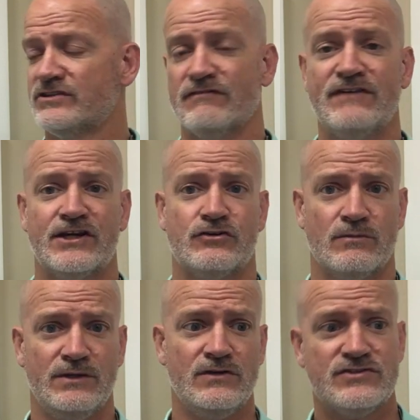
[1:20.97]
It affects your
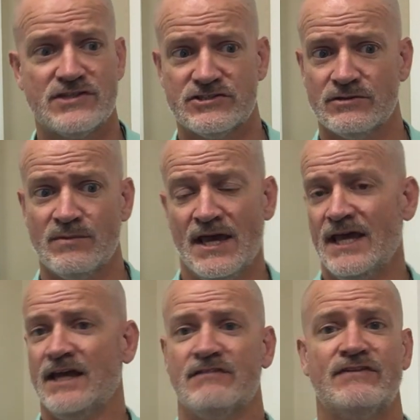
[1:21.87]
immune system.
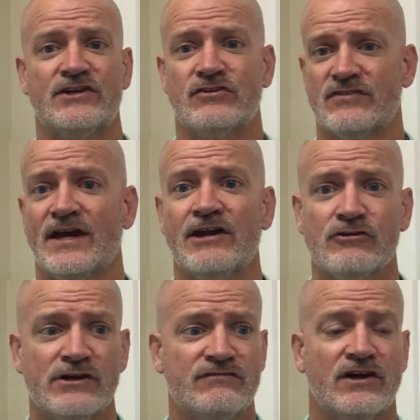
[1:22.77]
It affects your
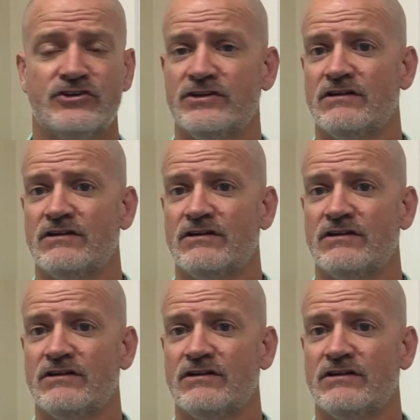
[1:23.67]
thyroid function.